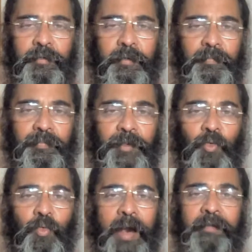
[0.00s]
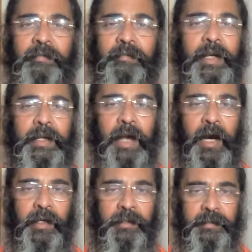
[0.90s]
of wandering in
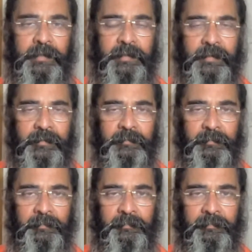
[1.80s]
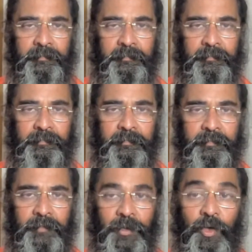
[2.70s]
darkness,
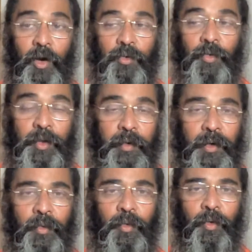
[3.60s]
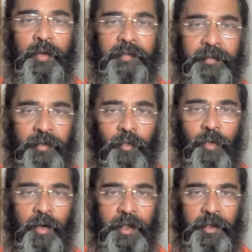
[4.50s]
not knowing where to go. Even if you're
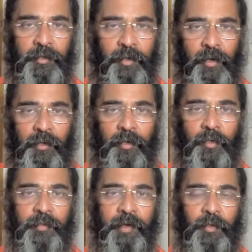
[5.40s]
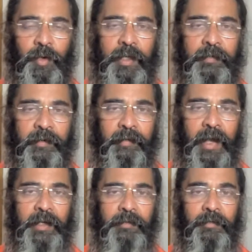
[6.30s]
walking, you do not know if you're going in the
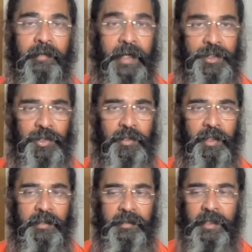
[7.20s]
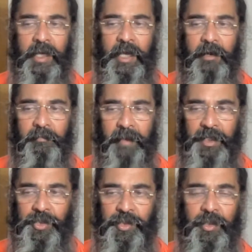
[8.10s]
right direction. As
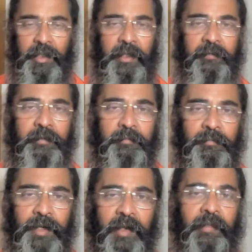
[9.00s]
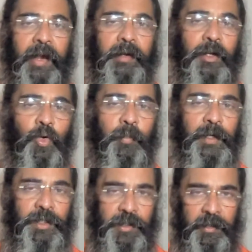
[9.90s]
mentioned in the Varadaraja
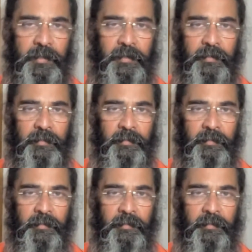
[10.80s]
Upanishad,